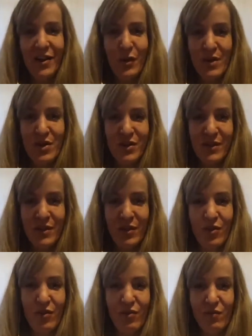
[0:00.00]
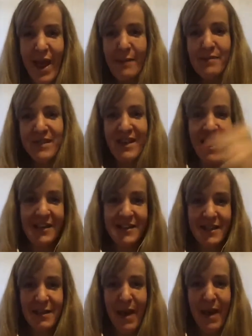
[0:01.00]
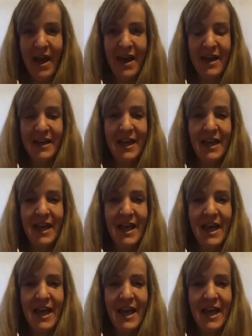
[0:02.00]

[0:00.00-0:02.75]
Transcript: You can just grab snacks in a bag.